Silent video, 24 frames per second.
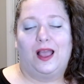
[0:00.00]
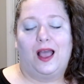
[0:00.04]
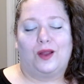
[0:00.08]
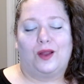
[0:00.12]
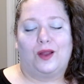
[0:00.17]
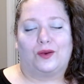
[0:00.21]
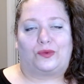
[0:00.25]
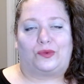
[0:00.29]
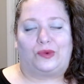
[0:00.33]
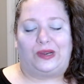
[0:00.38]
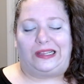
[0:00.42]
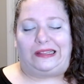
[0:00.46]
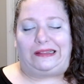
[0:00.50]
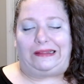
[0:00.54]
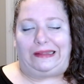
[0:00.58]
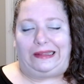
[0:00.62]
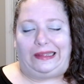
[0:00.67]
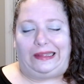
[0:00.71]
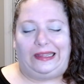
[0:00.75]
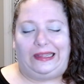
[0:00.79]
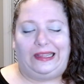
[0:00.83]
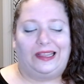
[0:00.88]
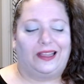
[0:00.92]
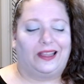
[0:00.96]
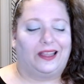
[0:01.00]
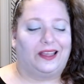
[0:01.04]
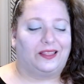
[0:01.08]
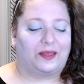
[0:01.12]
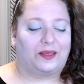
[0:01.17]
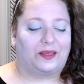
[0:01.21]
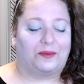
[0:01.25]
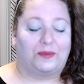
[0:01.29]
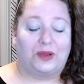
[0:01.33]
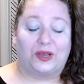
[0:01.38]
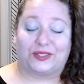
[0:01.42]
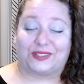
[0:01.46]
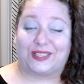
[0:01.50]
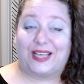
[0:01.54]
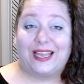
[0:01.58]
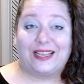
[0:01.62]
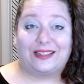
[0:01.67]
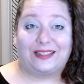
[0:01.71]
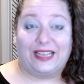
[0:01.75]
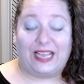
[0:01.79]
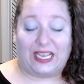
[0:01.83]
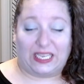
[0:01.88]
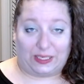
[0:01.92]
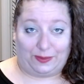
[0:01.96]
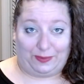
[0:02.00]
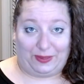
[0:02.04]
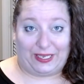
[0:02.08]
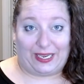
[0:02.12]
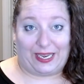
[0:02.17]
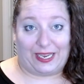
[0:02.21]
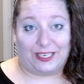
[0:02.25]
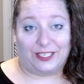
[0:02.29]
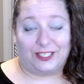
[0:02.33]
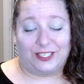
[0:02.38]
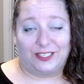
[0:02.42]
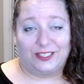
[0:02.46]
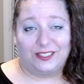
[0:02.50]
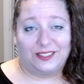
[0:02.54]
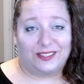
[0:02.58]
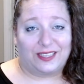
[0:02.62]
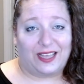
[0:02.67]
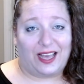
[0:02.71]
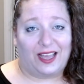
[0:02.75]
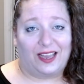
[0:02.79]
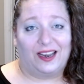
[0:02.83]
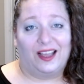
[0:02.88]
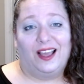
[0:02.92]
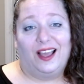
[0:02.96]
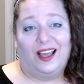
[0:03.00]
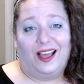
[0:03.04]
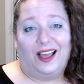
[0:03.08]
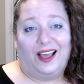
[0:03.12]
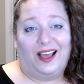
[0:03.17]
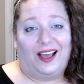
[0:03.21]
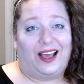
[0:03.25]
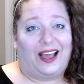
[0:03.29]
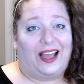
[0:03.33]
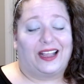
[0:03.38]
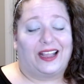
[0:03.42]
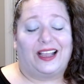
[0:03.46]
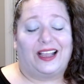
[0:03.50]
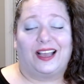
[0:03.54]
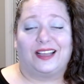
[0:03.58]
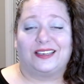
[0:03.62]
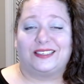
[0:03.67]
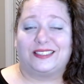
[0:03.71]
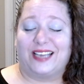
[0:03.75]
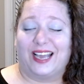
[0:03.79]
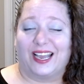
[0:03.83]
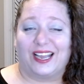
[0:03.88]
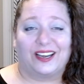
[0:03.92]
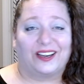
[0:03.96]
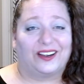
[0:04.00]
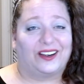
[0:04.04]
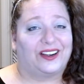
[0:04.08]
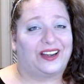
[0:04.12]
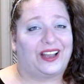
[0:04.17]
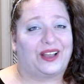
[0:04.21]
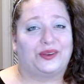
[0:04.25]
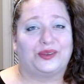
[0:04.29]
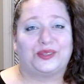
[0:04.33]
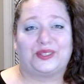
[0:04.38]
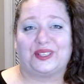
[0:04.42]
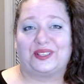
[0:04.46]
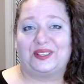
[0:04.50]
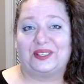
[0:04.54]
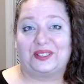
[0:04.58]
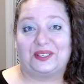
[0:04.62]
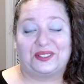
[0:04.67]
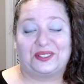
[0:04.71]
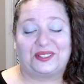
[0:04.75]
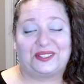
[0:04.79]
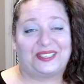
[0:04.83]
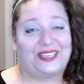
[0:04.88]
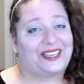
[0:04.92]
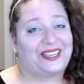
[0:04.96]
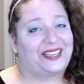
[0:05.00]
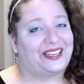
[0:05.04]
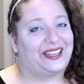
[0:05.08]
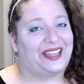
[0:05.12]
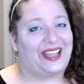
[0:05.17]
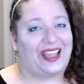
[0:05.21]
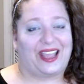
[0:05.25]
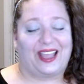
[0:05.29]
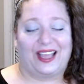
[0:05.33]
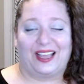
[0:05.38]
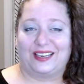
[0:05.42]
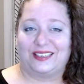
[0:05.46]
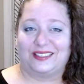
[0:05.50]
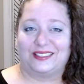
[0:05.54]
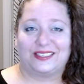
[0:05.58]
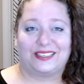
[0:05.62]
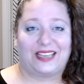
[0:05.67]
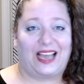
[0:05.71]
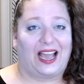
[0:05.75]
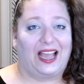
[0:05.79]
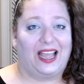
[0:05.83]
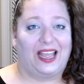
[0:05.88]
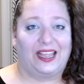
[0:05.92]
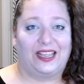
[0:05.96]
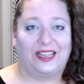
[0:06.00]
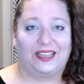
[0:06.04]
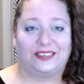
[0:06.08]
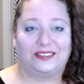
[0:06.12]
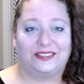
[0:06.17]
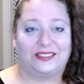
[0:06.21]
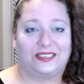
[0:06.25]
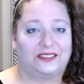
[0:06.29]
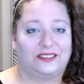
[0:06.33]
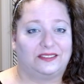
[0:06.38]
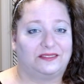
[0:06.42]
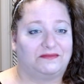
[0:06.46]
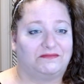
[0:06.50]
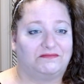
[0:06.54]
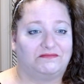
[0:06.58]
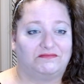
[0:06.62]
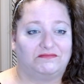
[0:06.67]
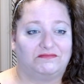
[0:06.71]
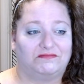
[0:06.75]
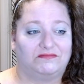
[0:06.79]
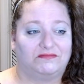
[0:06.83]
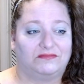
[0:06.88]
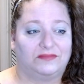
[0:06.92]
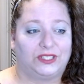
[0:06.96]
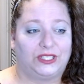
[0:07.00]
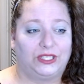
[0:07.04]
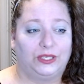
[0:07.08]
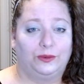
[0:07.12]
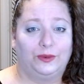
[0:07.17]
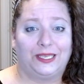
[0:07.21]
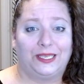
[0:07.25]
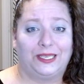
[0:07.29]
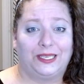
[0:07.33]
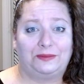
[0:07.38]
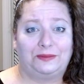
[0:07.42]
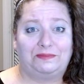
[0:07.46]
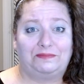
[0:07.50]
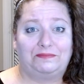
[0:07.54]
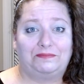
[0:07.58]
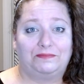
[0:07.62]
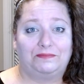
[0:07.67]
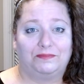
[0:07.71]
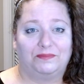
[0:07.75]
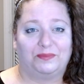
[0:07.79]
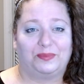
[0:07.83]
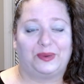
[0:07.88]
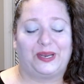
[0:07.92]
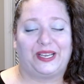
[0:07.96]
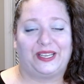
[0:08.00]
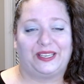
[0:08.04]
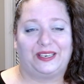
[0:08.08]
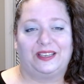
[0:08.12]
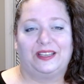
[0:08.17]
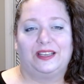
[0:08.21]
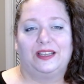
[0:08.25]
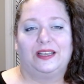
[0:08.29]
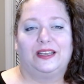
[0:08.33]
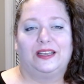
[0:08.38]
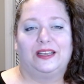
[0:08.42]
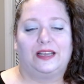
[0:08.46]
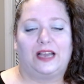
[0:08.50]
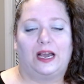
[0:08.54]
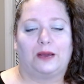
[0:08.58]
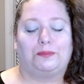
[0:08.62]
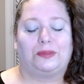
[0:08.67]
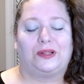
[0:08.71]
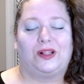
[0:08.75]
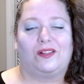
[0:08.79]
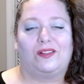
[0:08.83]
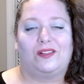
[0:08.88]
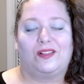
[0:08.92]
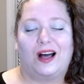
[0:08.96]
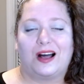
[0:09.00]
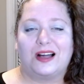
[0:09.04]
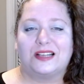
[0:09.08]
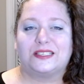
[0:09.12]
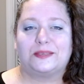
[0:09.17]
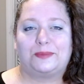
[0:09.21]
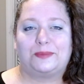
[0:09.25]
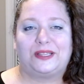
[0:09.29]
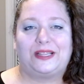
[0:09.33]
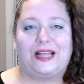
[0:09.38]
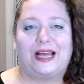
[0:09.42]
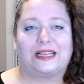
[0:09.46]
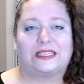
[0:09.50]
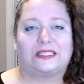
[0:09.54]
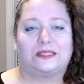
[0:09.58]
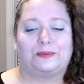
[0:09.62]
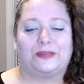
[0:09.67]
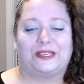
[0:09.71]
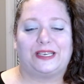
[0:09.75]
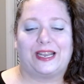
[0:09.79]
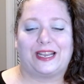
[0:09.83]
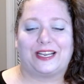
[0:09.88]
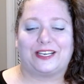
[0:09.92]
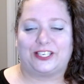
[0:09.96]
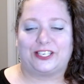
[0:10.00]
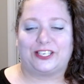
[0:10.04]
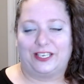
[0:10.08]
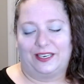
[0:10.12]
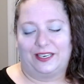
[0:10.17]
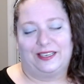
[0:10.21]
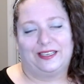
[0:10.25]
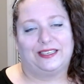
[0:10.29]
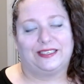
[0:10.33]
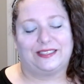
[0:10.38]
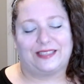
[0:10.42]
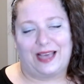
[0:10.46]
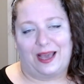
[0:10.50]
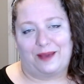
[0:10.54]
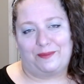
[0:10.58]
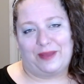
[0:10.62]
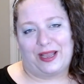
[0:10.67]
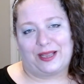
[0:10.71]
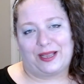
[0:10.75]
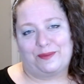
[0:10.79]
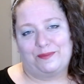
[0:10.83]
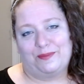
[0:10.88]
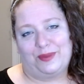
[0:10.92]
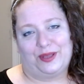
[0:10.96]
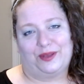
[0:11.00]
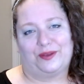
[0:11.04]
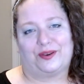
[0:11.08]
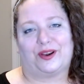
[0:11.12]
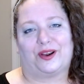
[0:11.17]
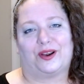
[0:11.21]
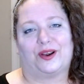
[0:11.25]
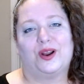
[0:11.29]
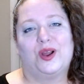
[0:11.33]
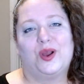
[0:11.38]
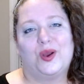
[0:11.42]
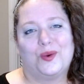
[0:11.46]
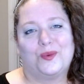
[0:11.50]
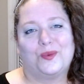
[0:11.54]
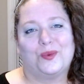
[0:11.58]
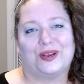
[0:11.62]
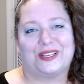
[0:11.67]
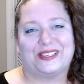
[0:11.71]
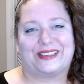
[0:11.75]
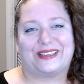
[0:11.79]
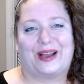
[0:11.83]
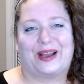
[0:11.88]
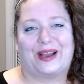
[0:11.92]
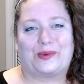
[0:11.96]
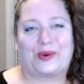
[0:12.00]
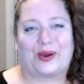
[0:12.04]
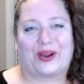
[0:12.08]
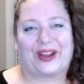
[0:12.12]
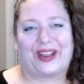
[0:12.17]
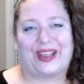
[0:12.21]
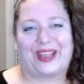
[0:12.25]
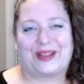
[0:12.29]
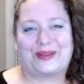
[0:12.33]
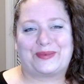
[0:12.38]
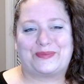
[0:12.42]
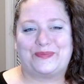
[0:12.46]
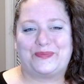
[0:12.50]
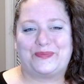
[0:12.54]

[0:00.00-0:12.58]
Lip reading: Really, the most likely explanation is that I got tired, I was a little sick, and I didn't do it. But a plausible explanation is that my computer was not working.